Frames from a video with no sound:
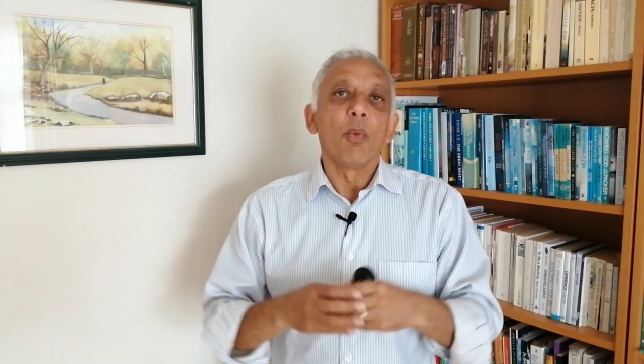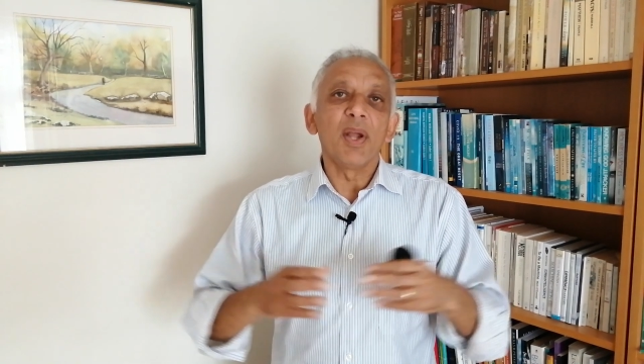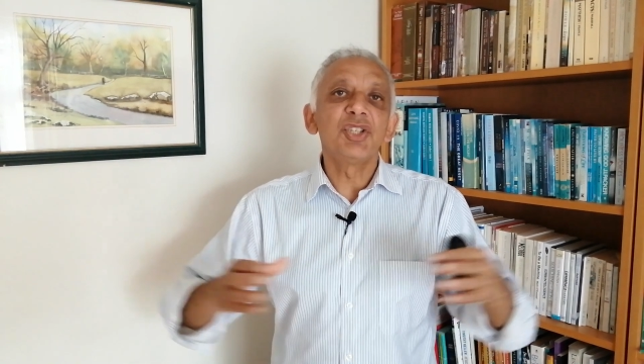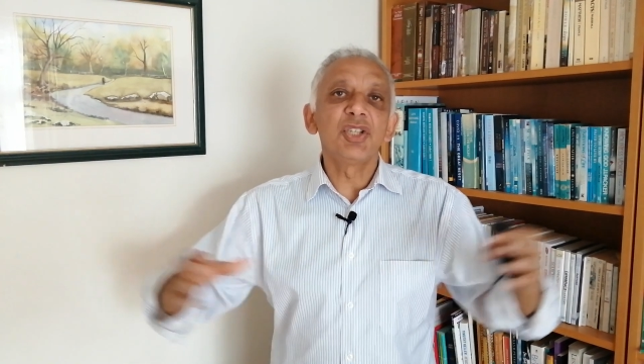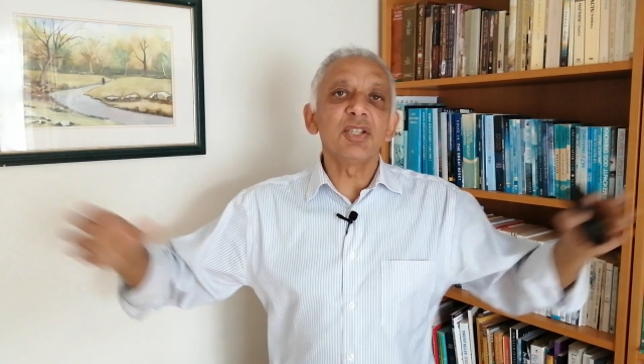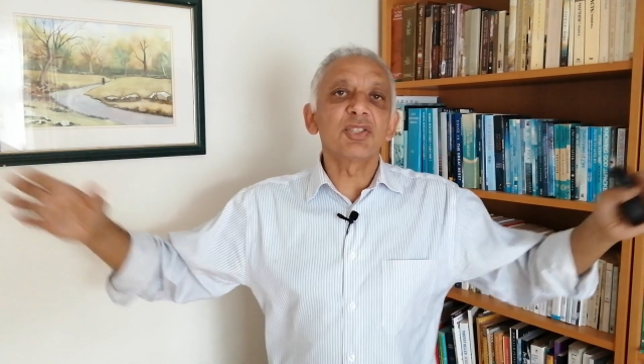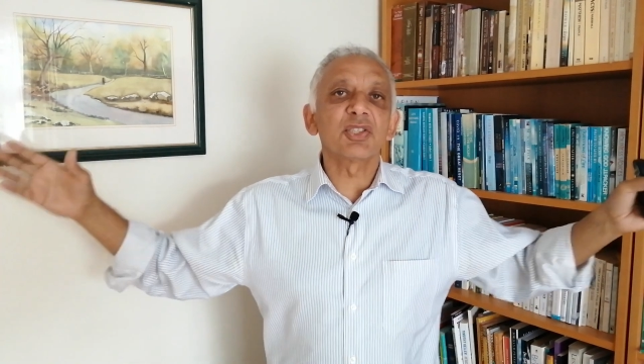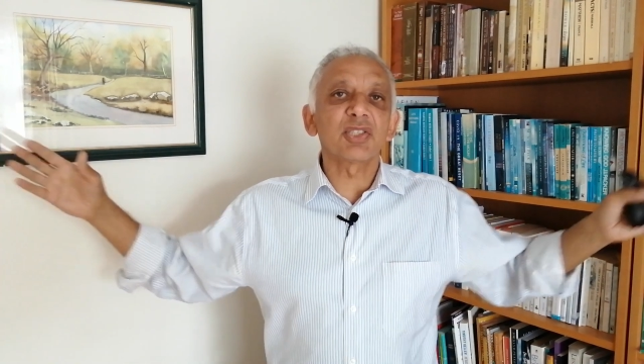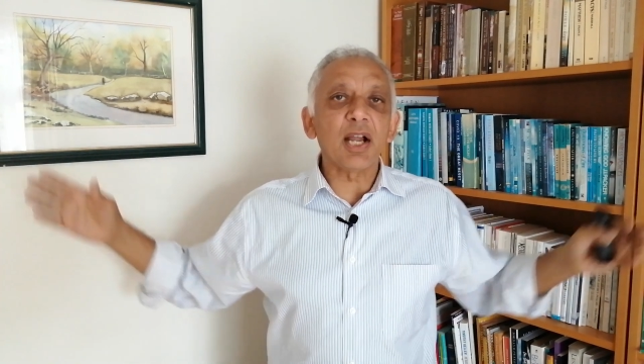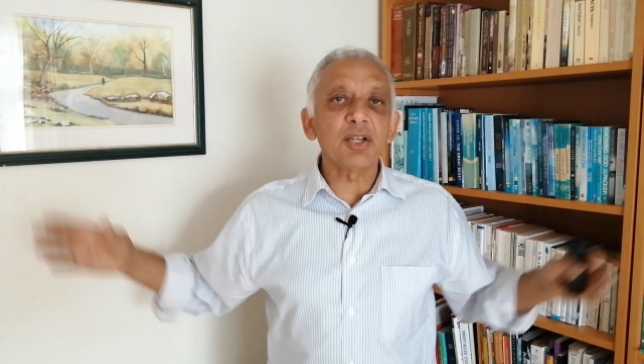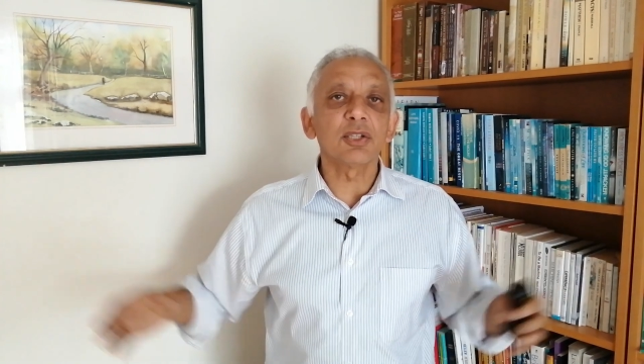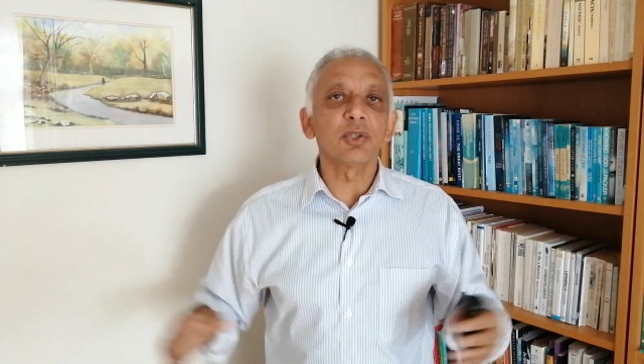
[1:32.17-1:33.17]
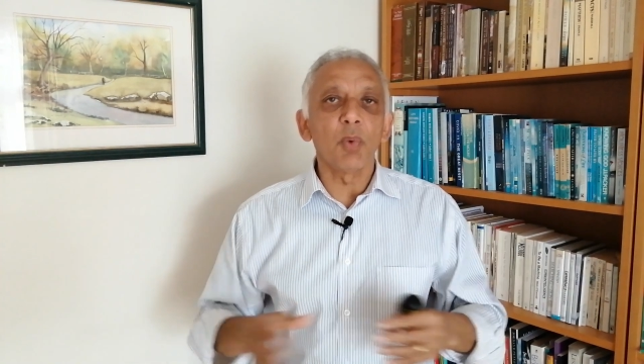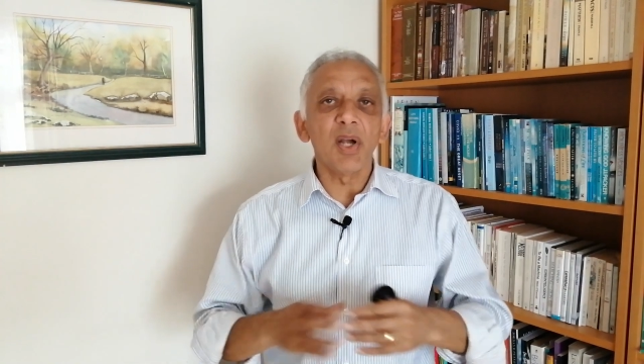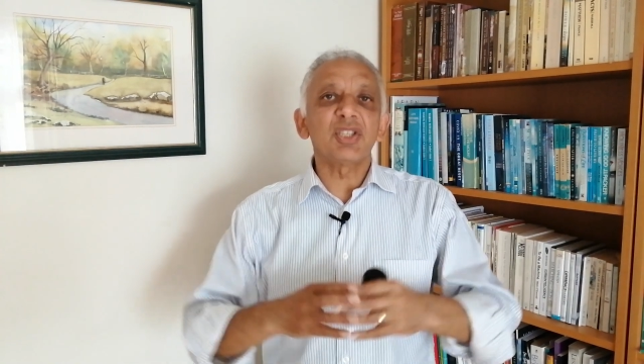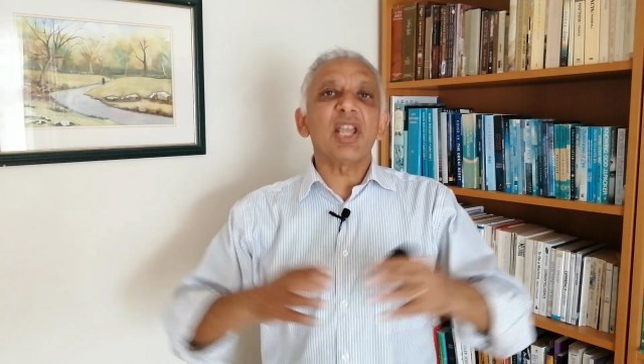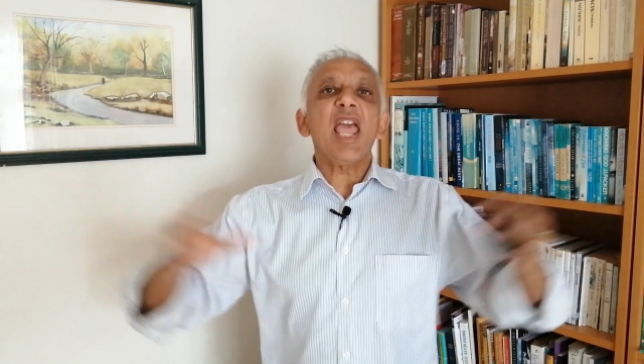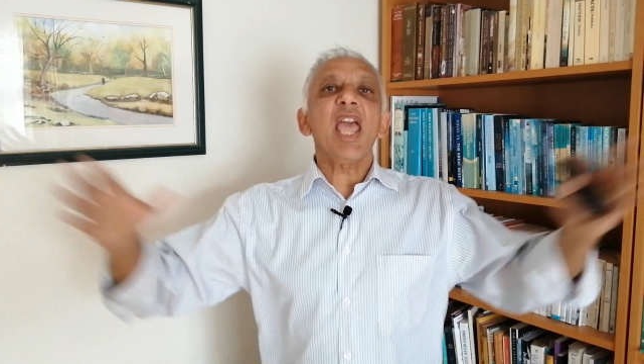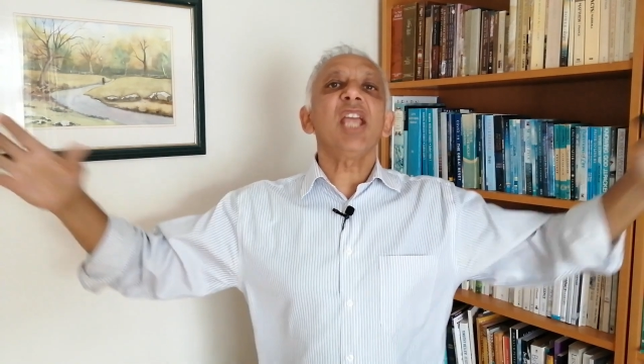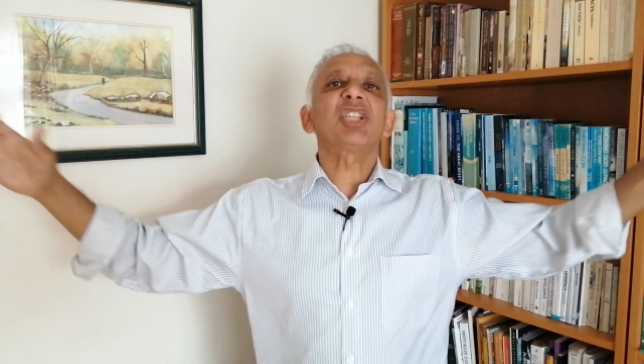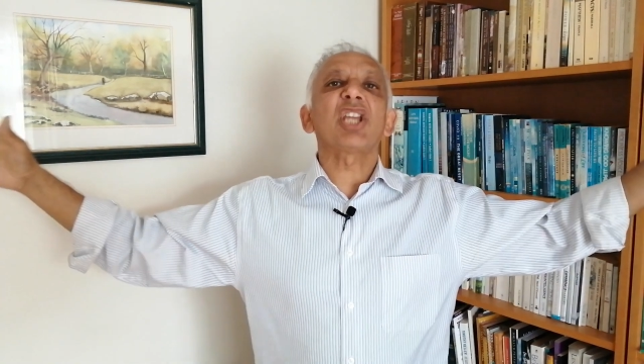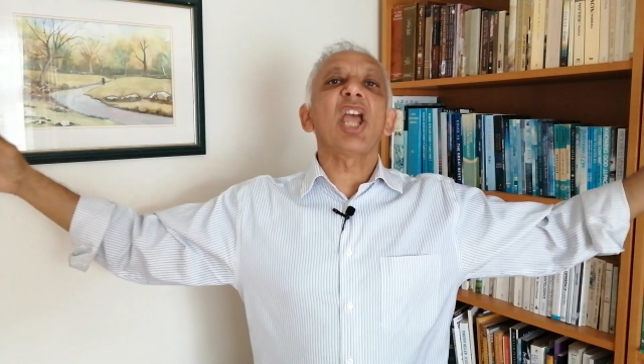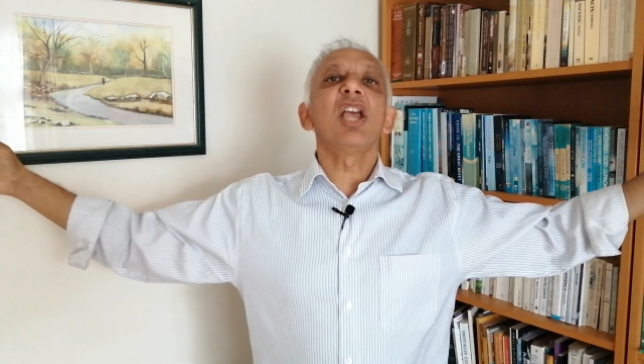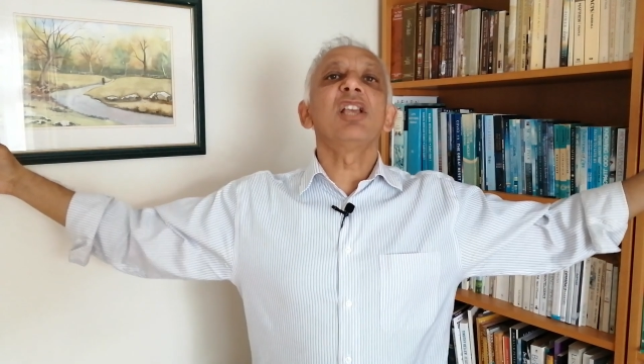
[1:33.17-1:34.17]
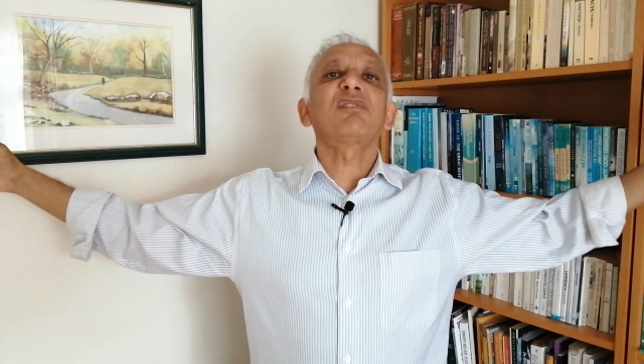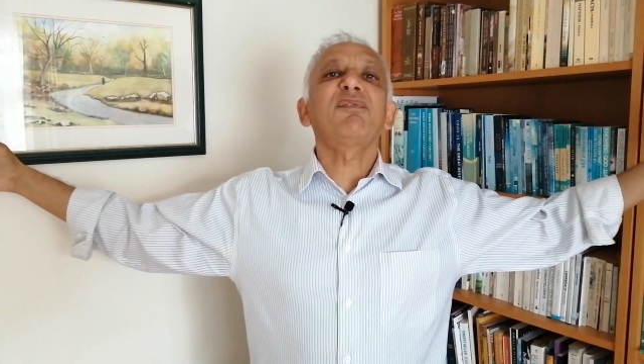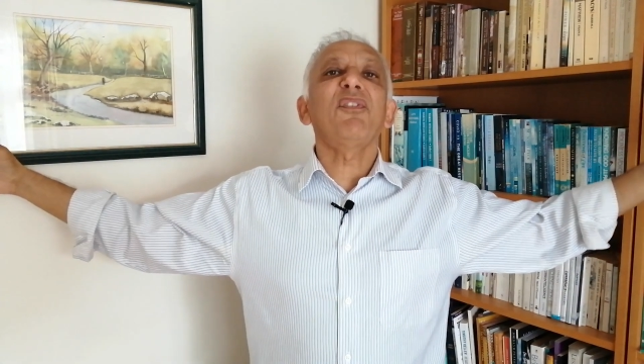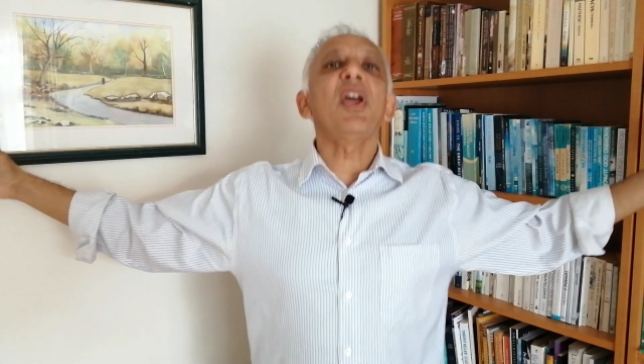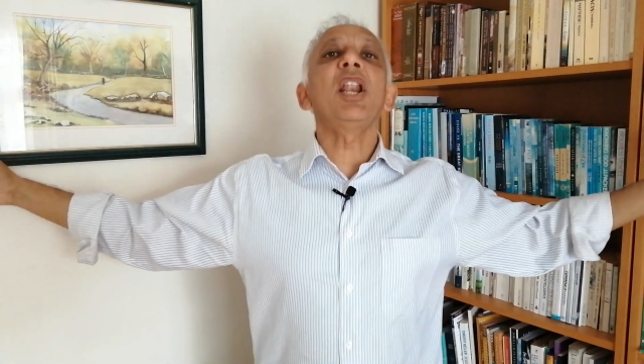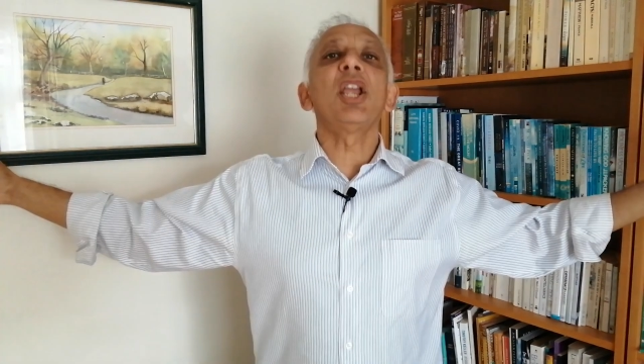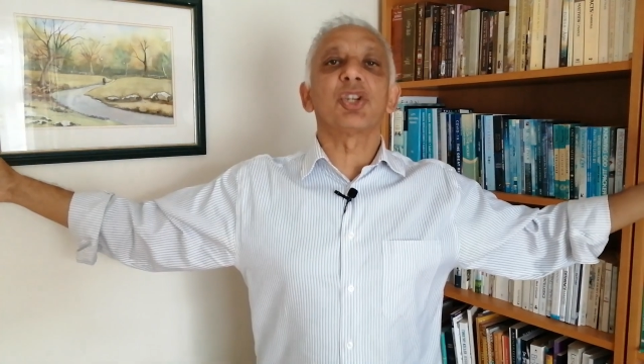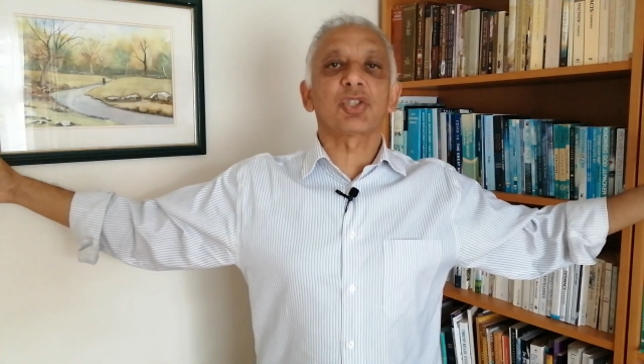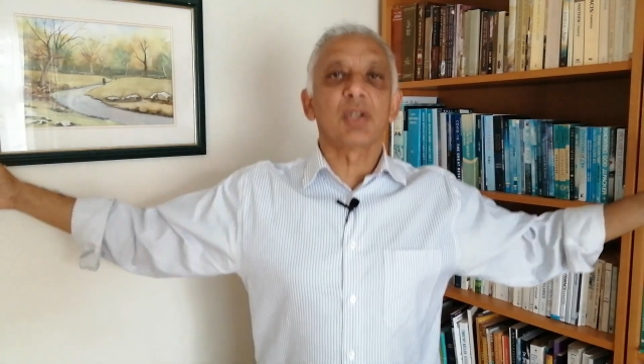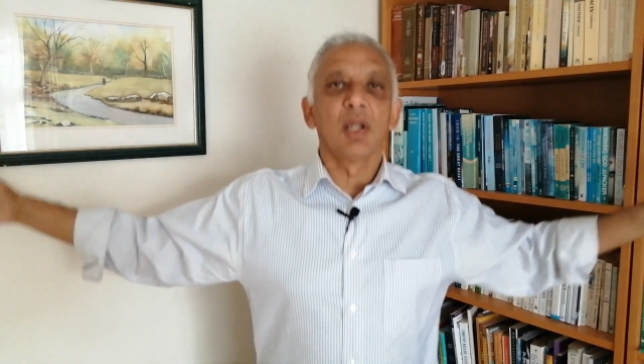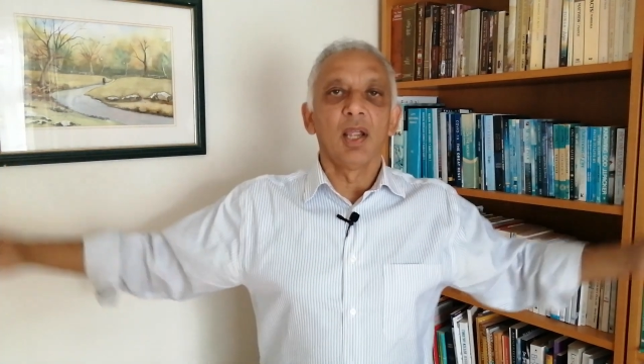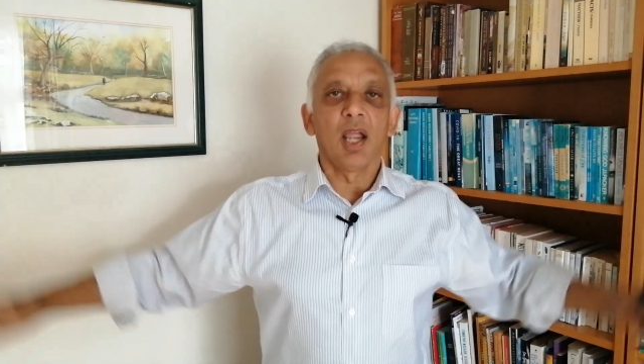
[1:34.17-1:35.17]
when Jesus uttered the words, "It is finished,"